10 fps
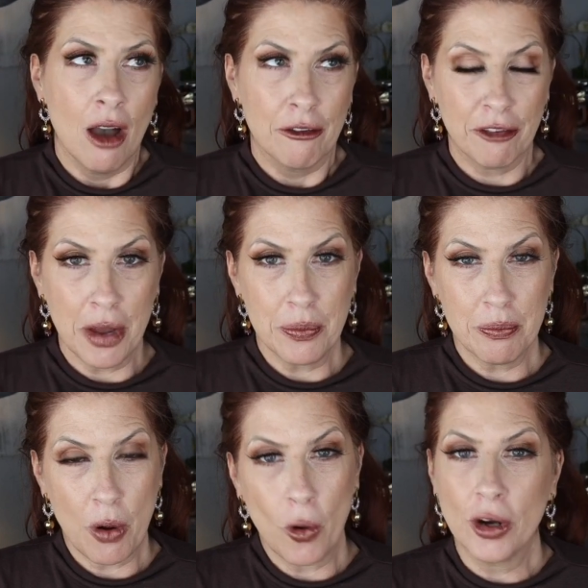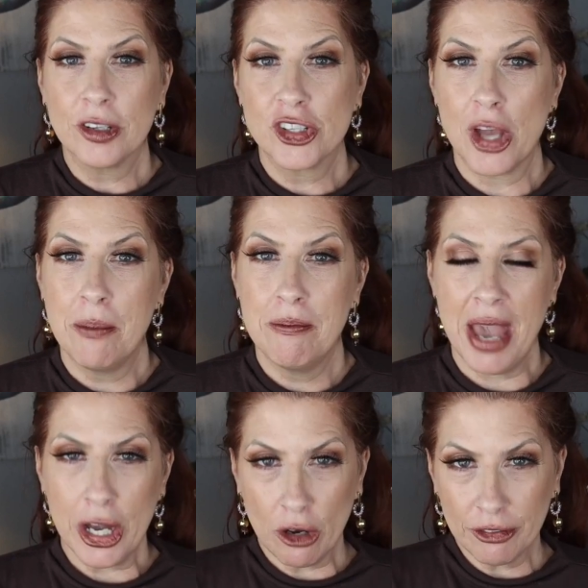front porch
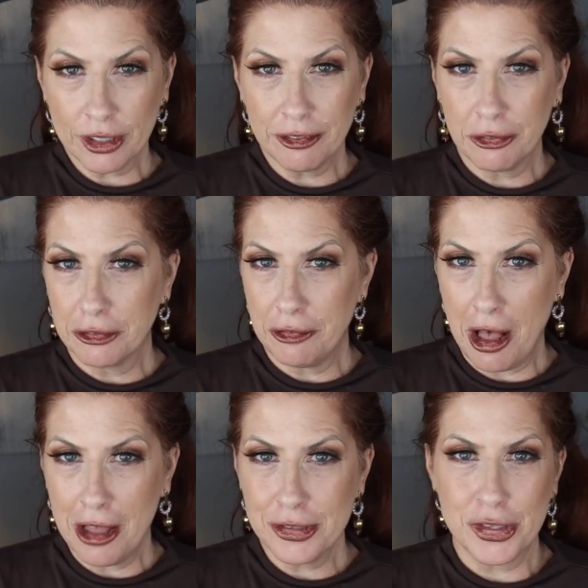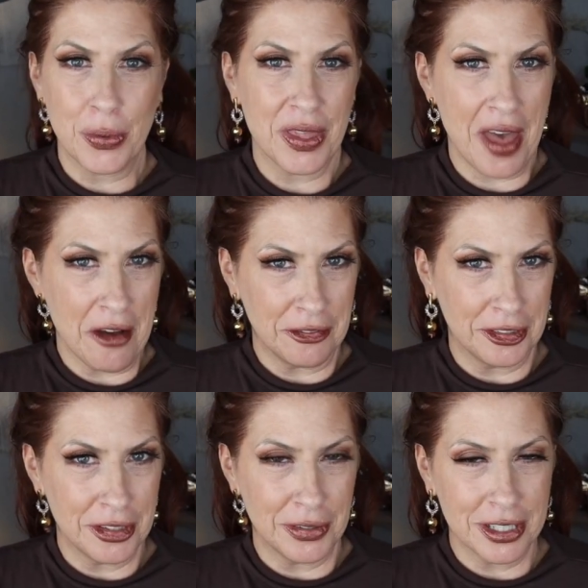makeover for fall. So without
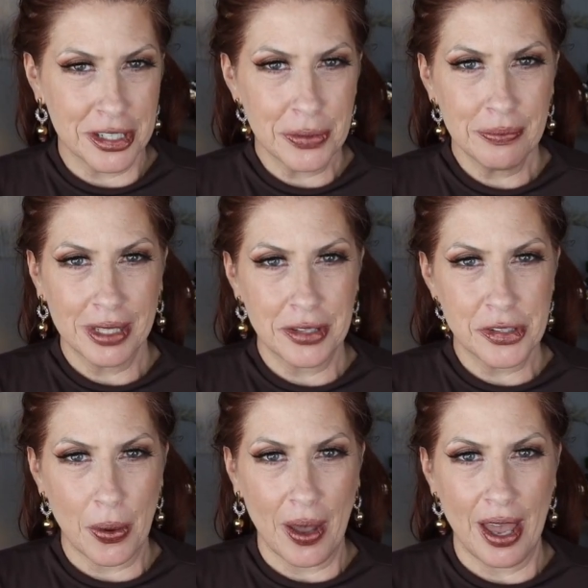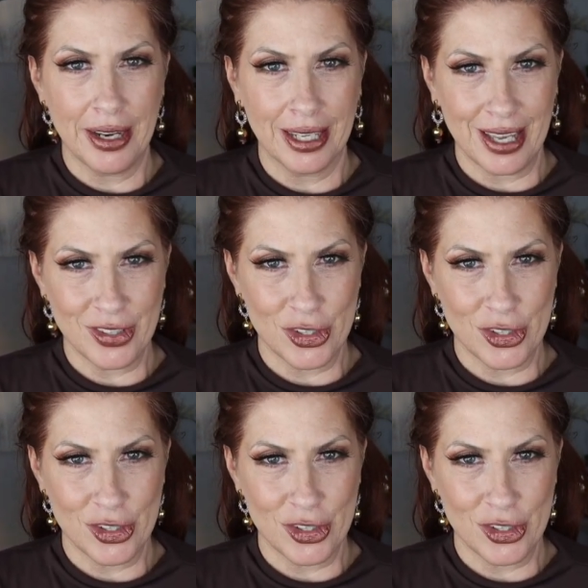further ado, let's go ahead and get